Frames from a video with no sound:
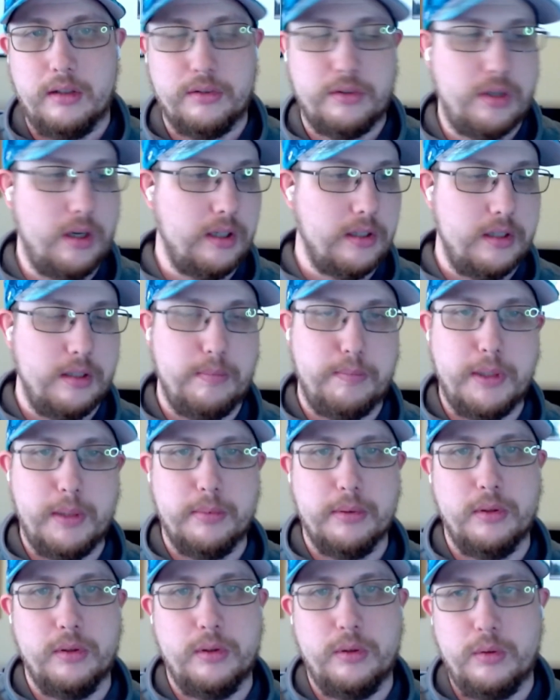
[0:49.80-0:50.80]
talk to
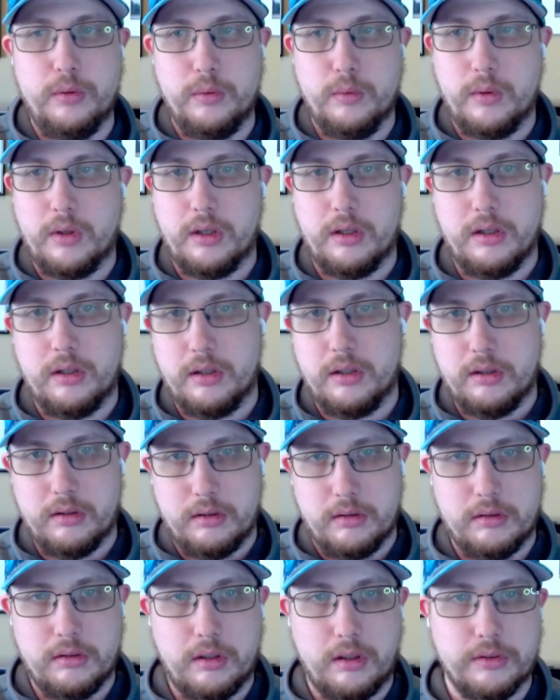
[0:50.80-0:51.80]
people who are
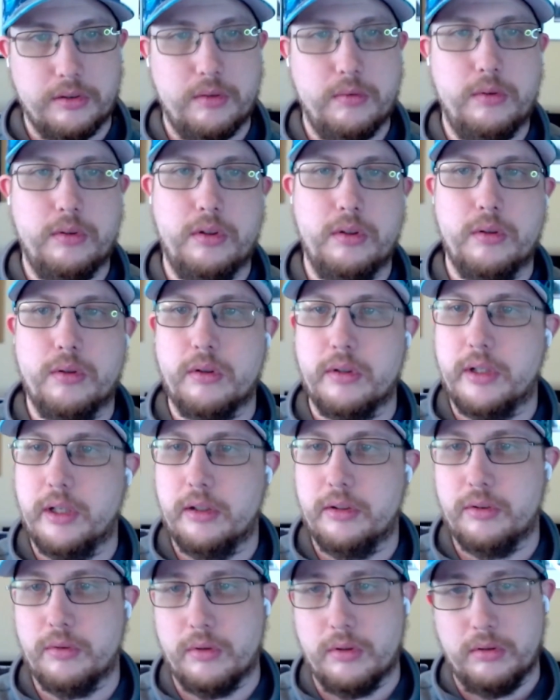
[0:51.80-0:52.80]
also using
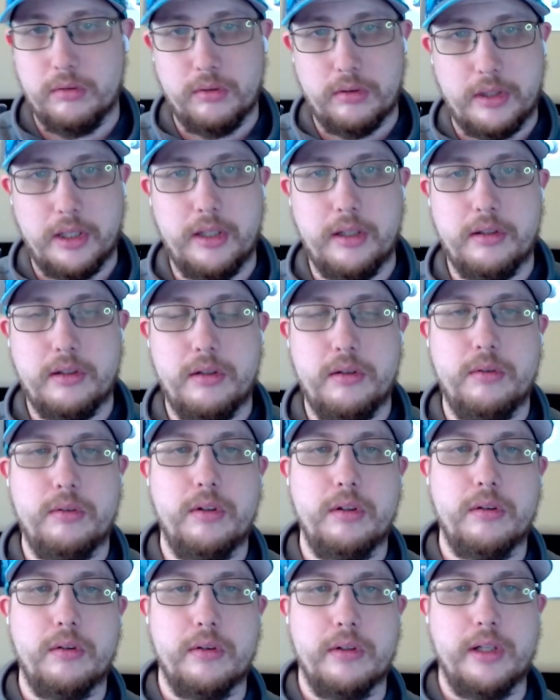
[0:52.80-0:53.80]
Cortex or looking into
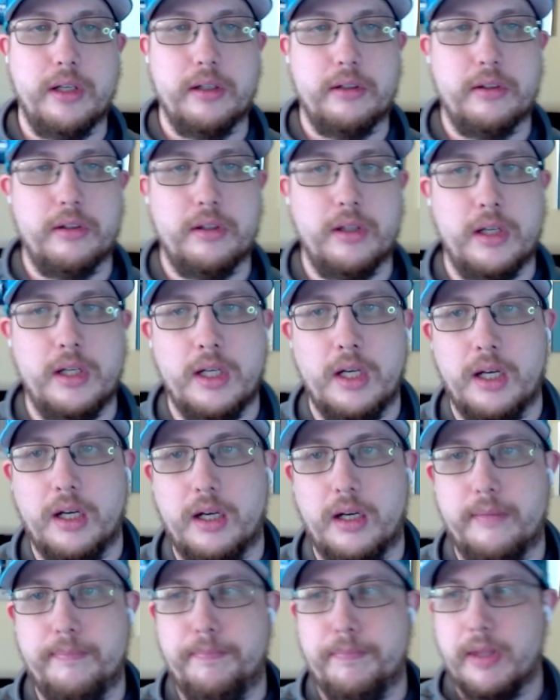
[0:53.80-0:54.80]
using Cortex,
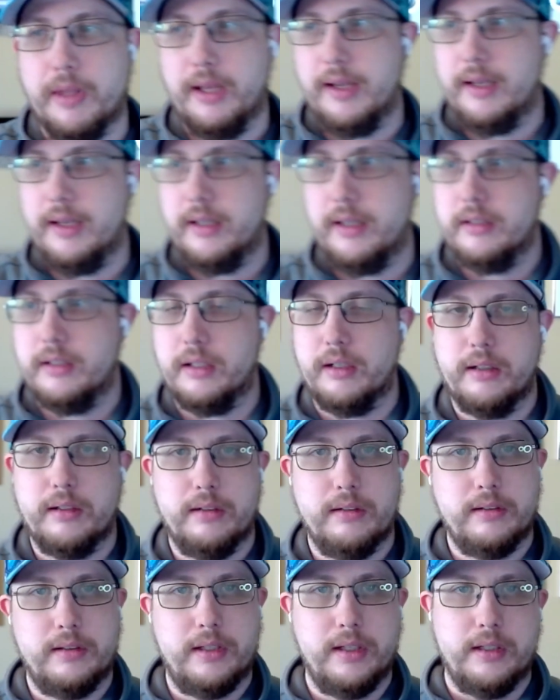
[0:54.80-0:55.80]
um, and
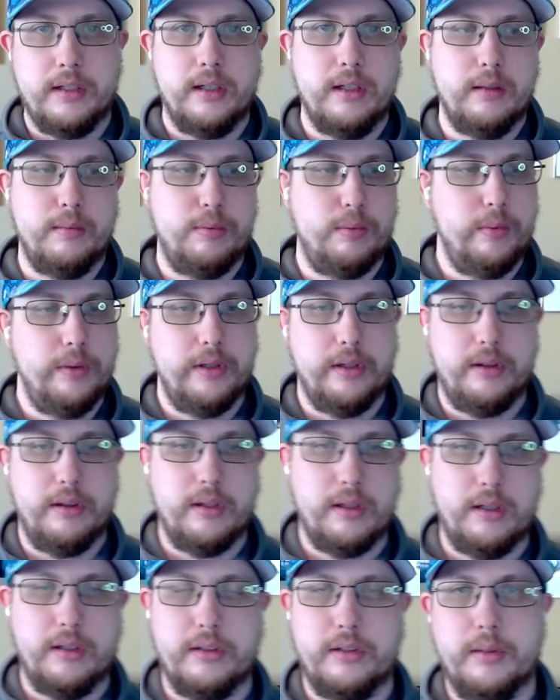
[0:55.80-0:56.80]
get help with
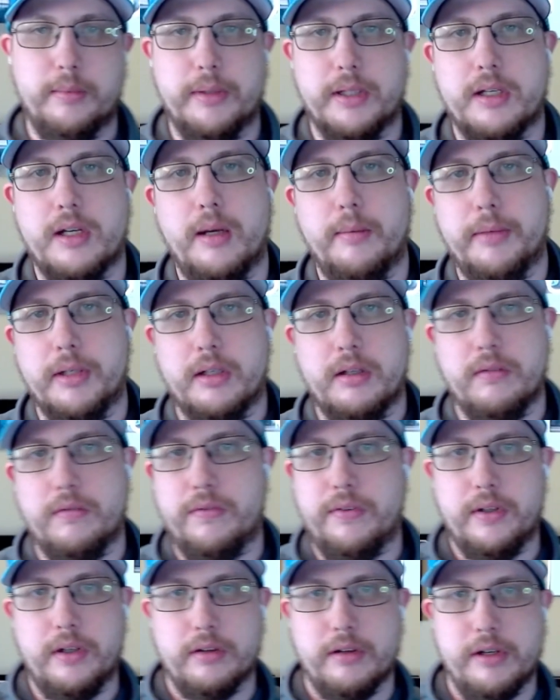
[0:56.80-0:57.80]
some of the common
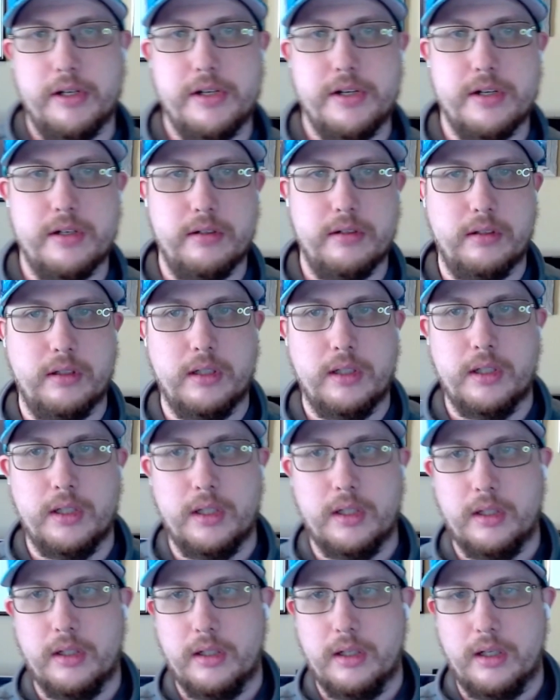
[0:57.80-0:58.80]
configuration
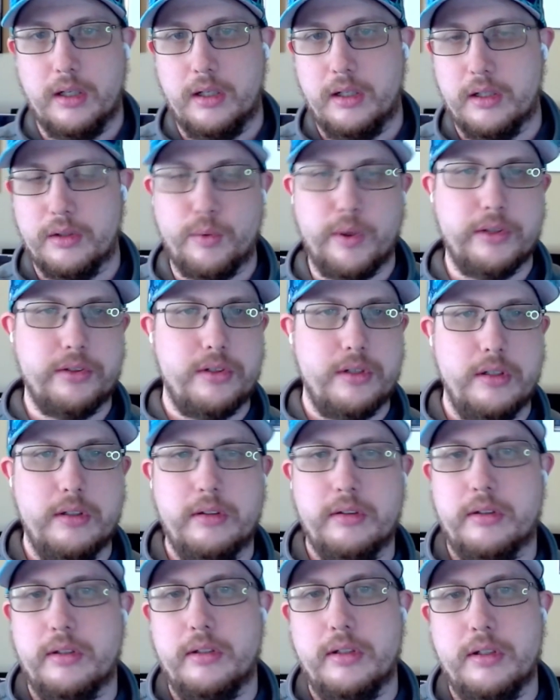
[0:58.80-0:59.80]

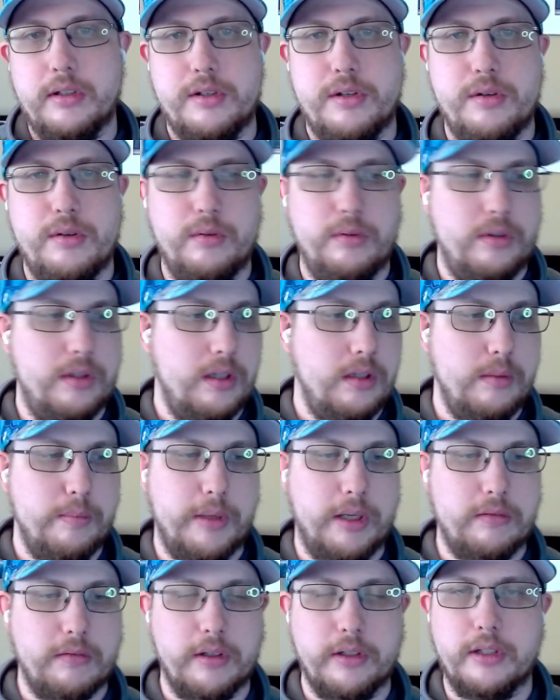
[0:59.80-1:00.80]
questions and issues that you
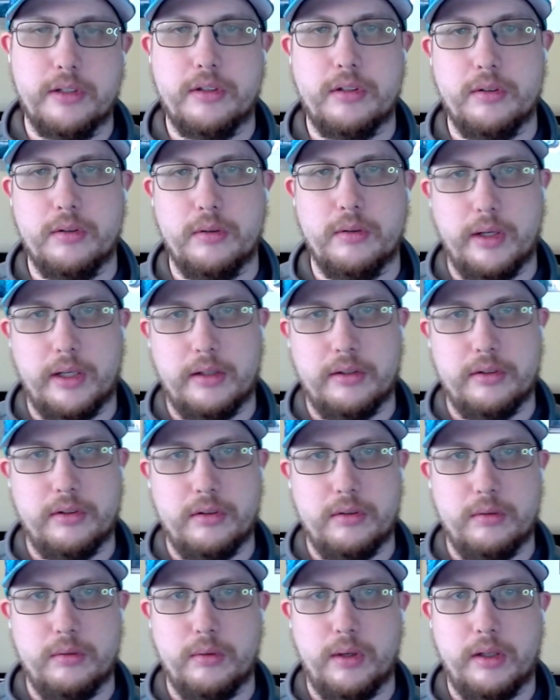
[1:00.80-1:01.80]
might run into as
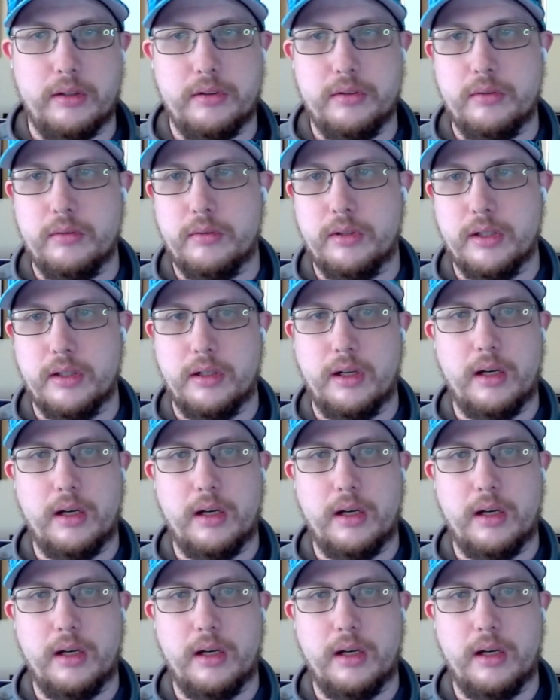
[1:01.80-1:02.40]
you get